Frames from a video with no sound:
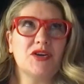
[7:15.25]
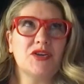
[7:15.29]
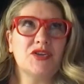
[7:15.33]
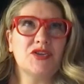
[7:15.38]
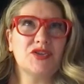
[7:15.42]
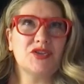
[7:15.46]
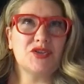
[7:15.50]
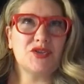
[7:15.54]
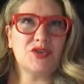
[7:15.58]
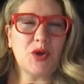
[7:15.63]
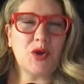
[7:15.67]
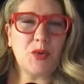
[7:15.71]

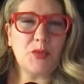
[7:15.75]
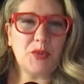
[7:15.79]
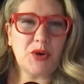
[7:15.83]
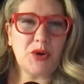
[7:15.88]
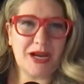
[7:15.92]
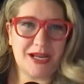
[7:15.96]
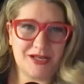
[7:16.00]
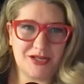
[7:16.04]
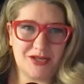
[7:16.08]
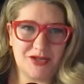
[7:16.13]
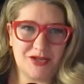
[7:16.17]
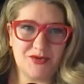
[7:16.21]
so
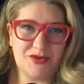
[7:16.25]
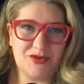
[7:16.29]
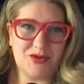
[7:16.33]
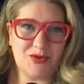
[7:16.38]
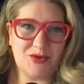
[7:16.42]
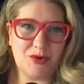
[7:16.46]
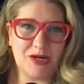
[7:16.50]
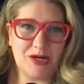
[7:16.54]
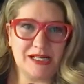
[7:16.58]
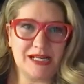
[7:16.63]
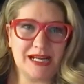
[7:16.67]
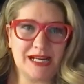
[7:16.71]
brand new to
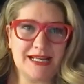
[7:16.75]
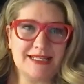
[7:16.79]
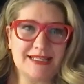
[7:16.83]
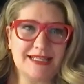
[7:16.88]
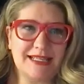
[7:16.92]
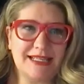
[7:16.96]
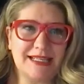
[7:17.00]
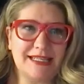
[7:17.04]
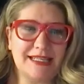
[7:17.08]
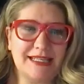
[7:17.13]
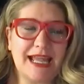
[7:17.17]
organizing,